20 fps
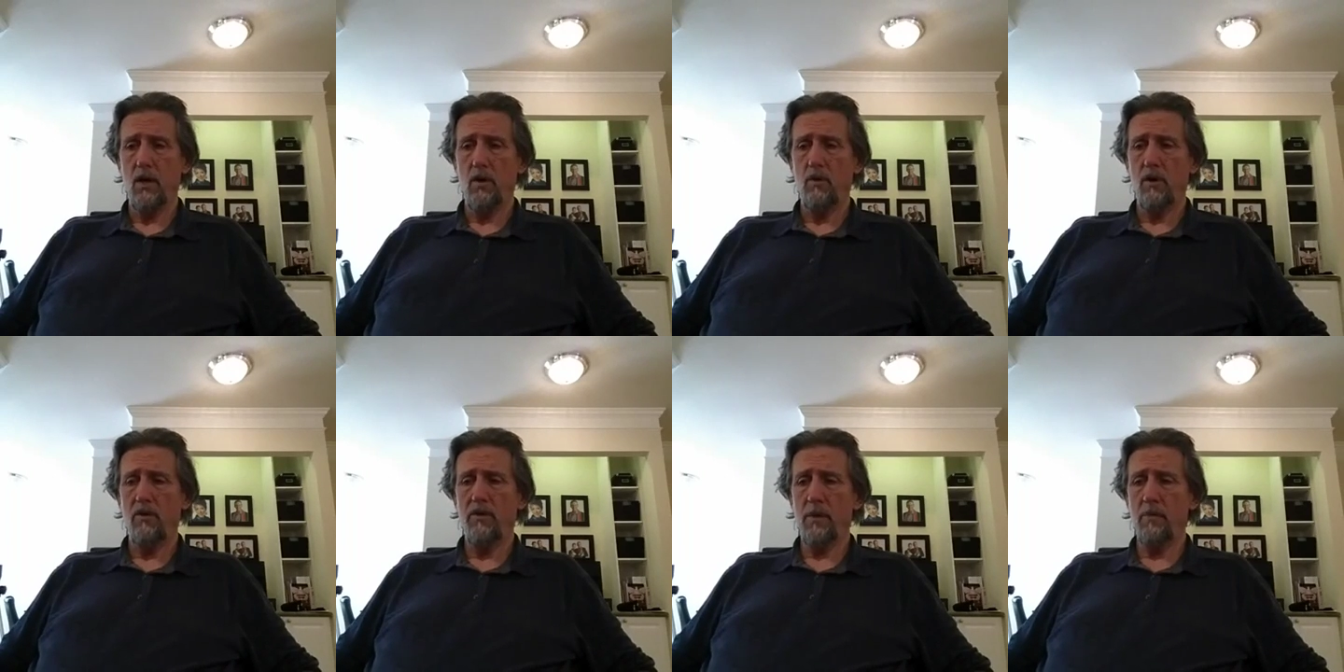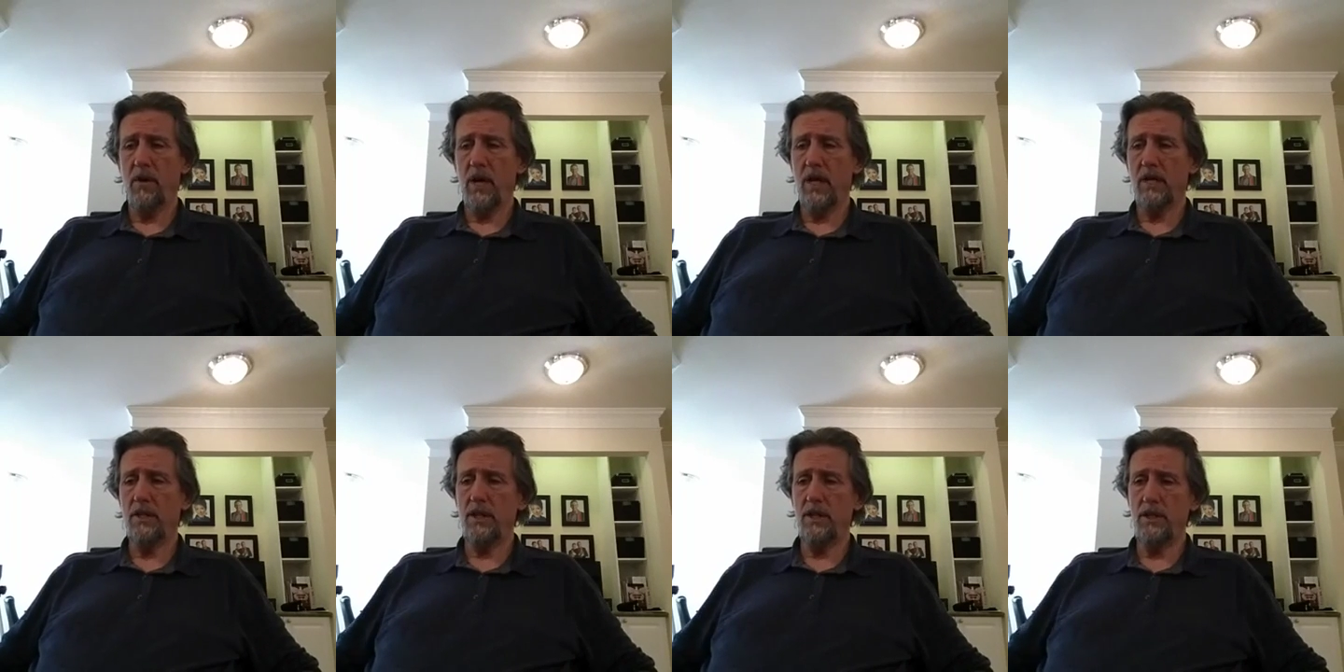One of our
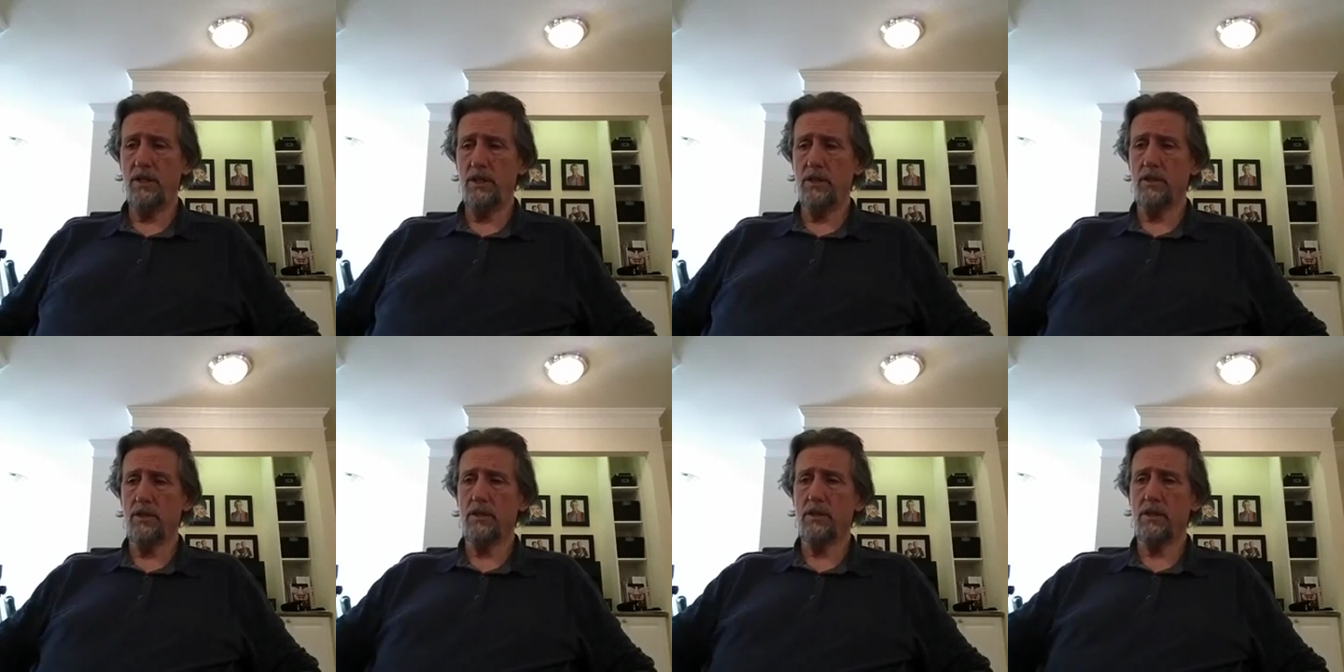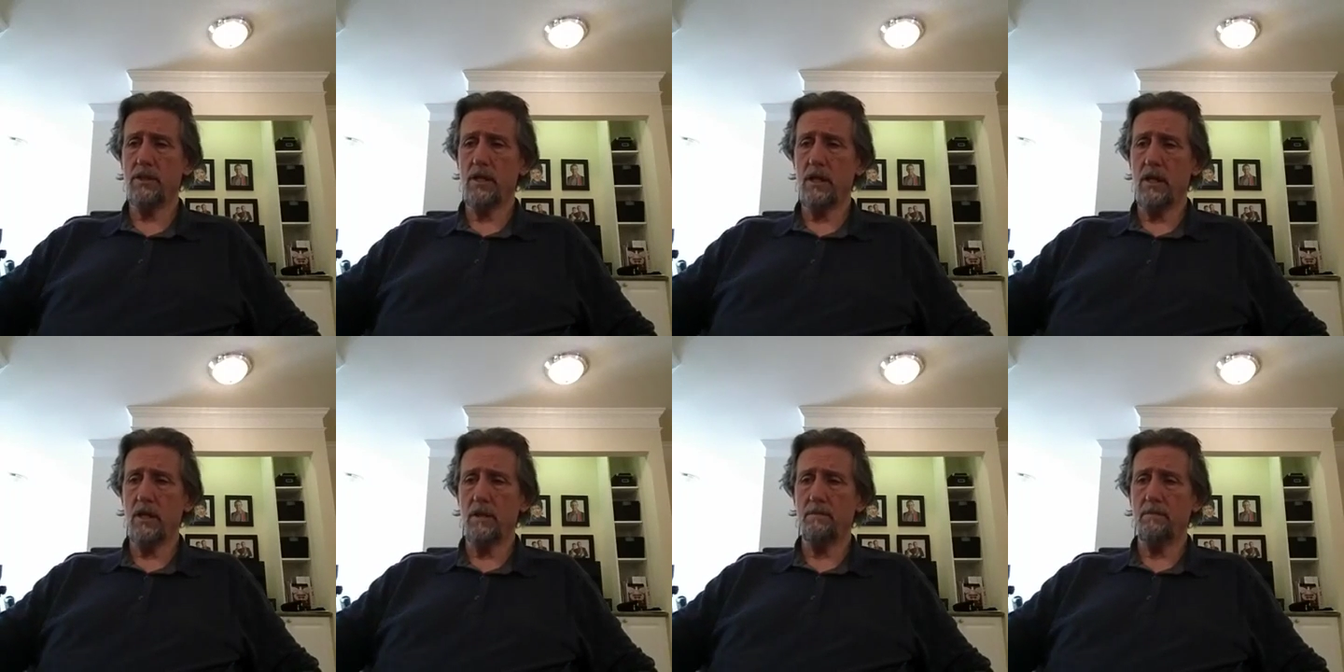practitioners is
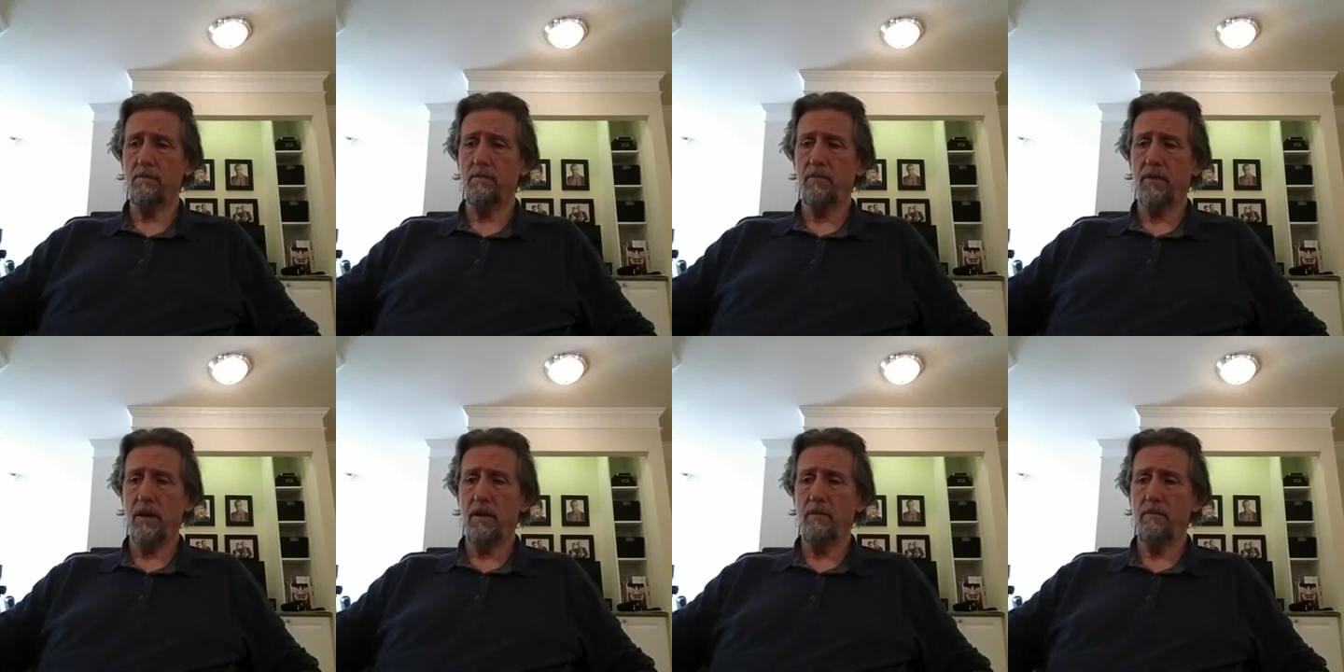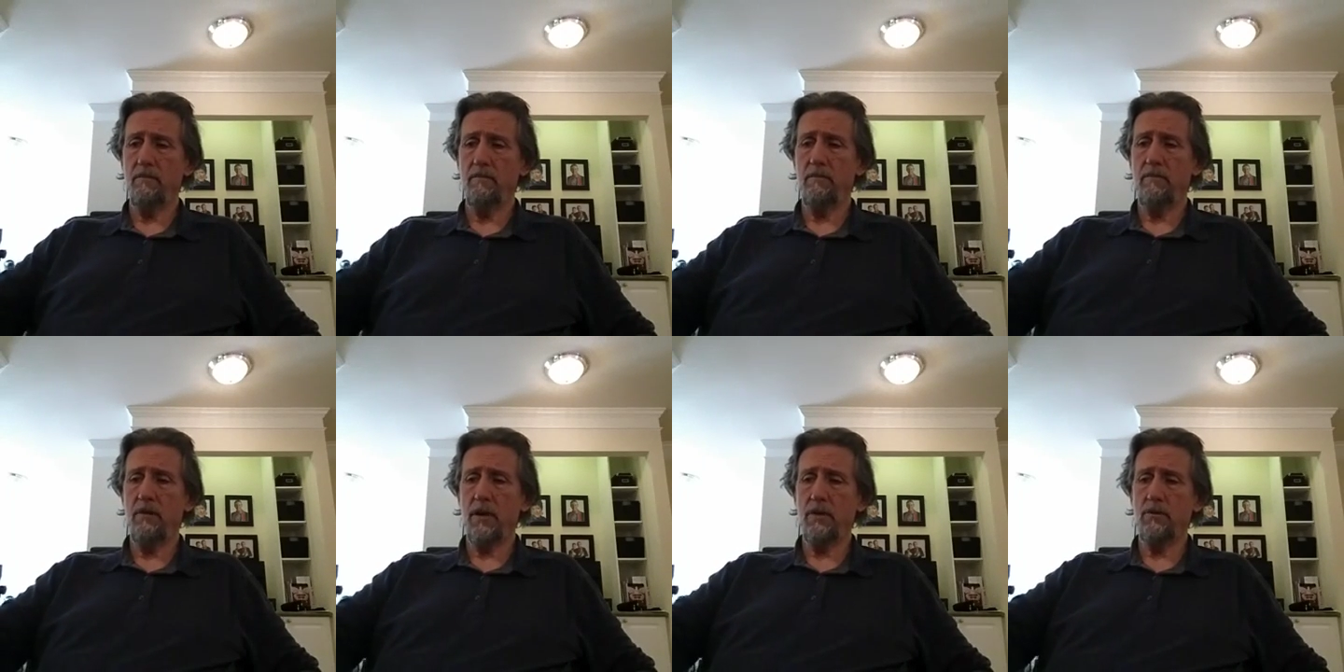a
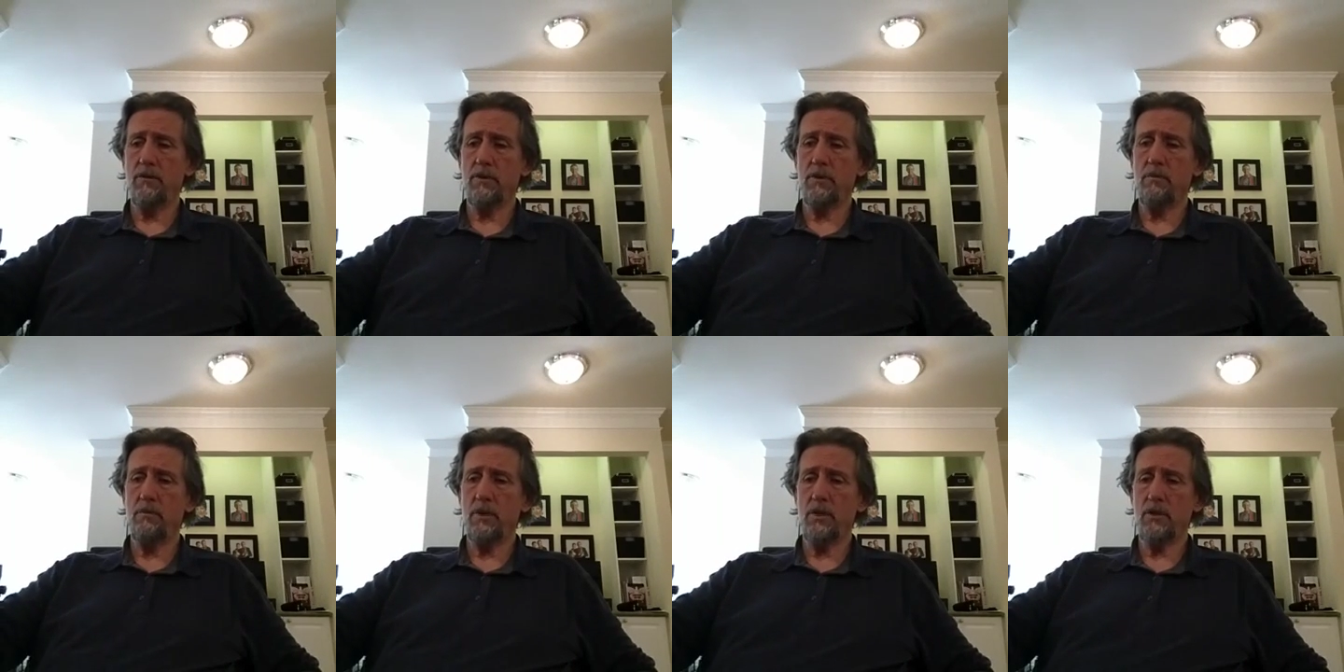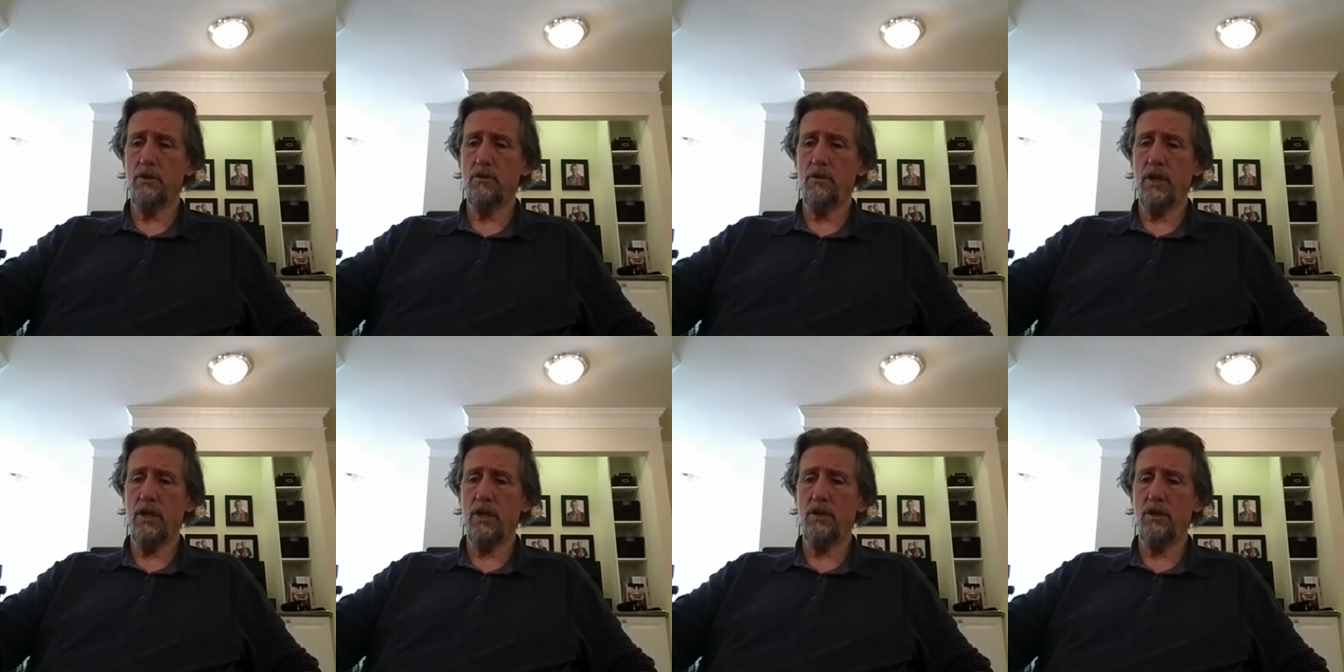Veterans
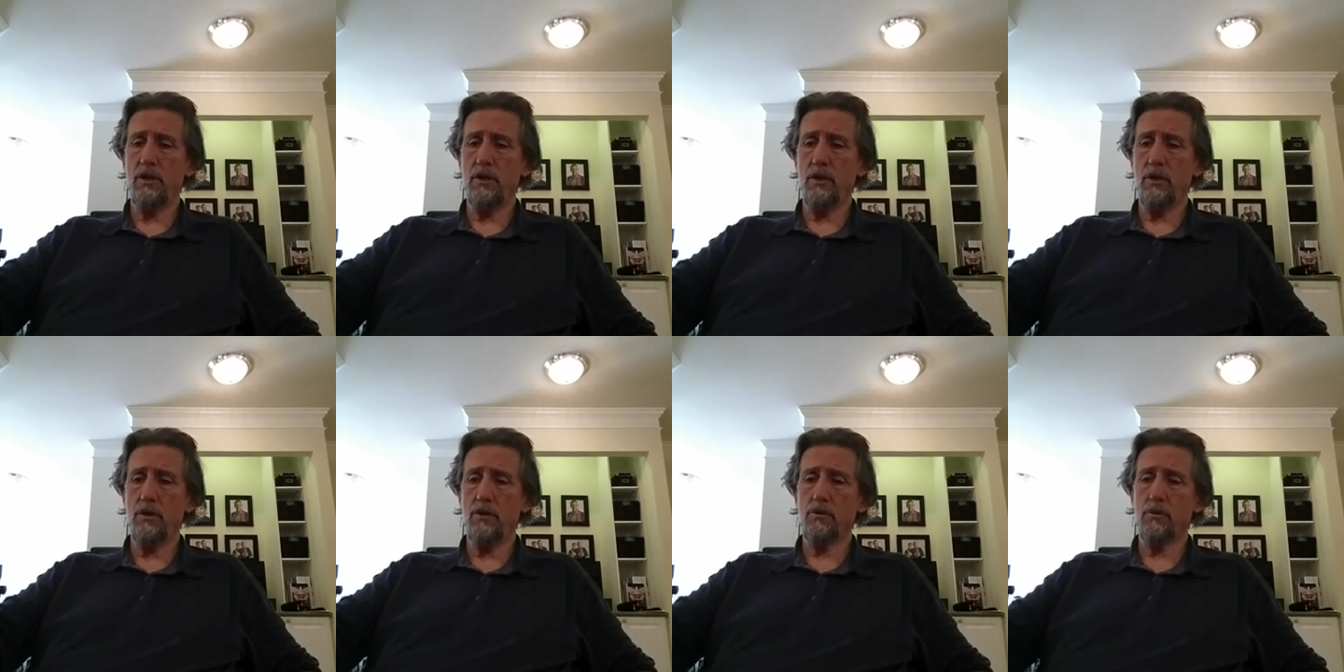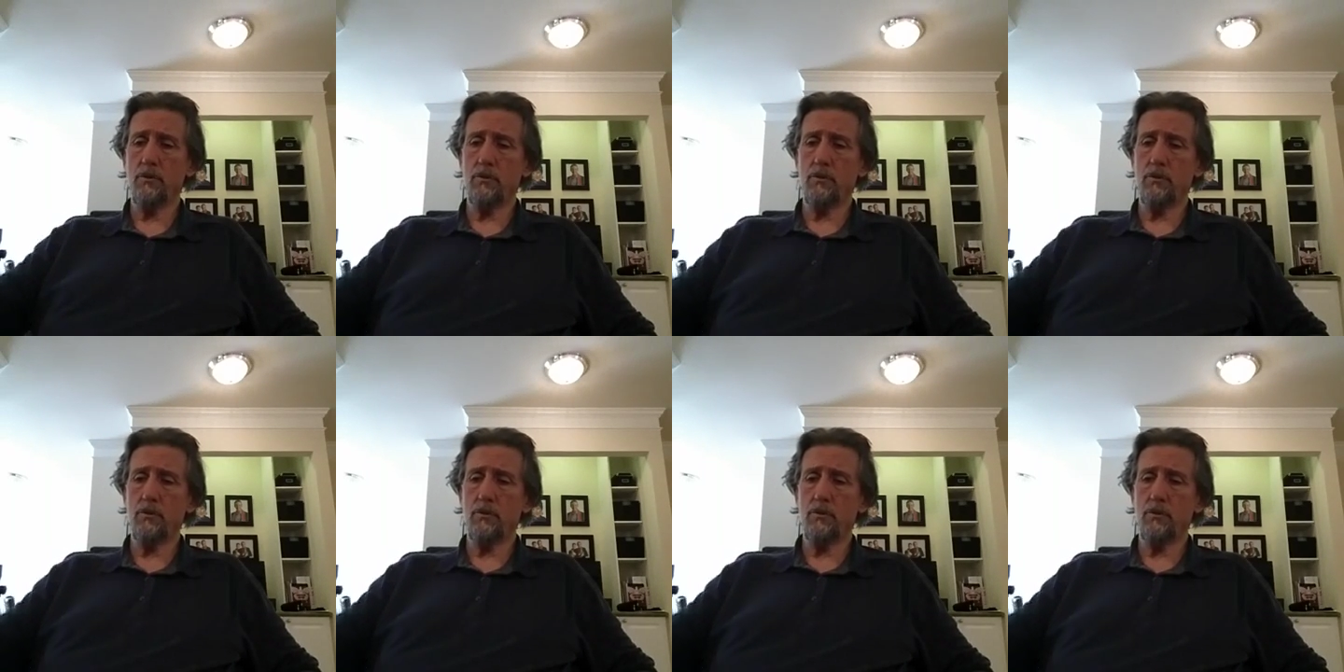Administration nurse,